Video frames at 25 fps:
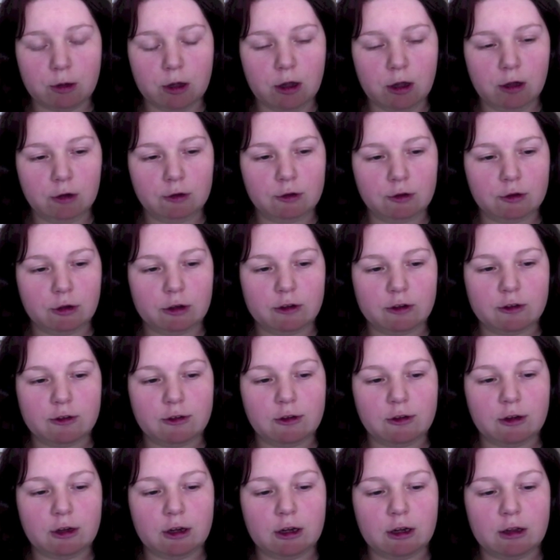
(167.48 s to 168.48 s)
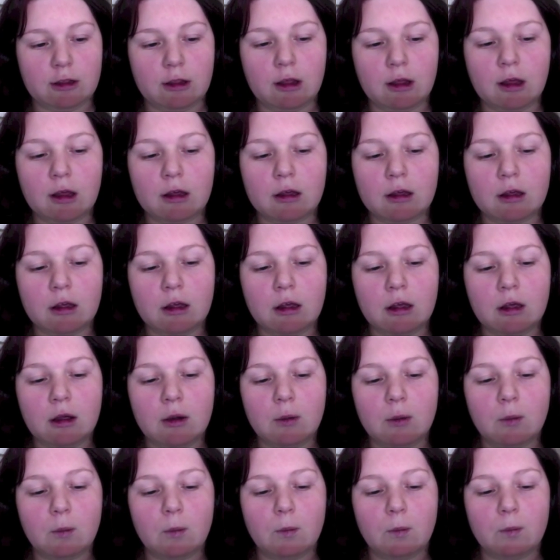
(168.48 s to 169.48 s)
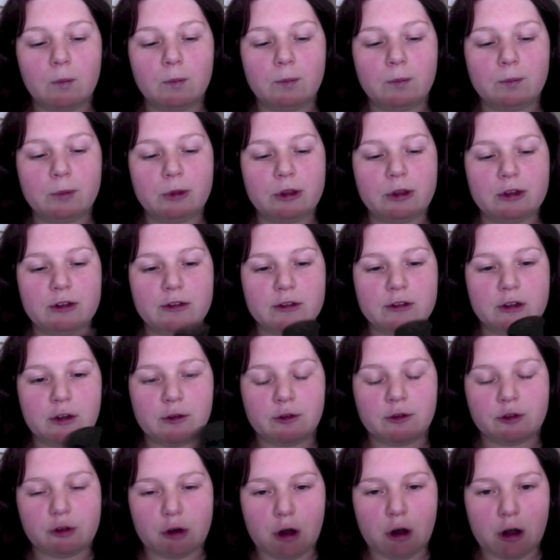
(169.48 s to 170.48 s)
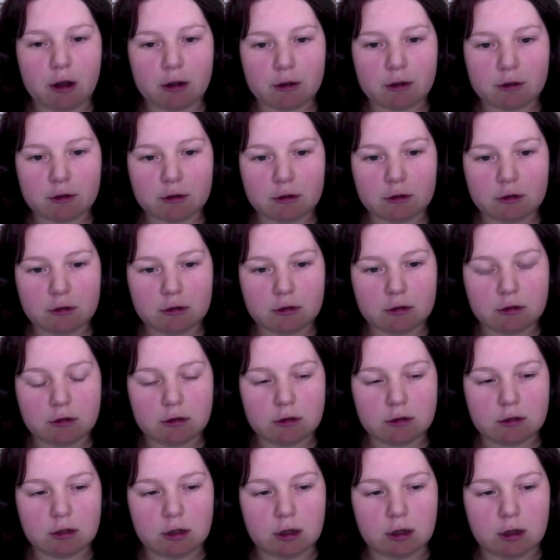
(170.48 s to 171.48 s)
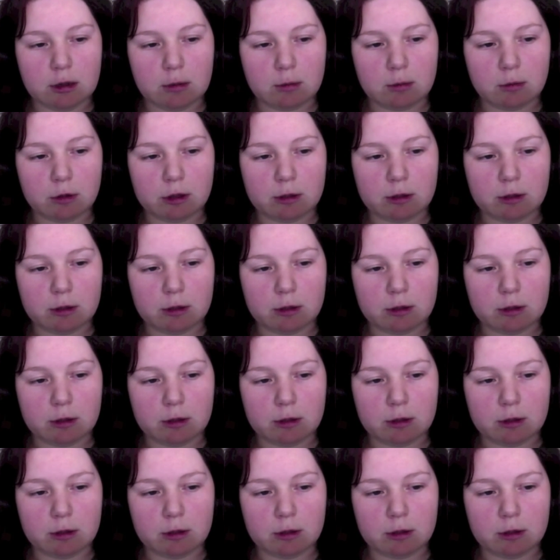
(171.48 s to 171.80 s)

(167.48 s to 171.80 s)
so I just stick it in there. This stuff dries really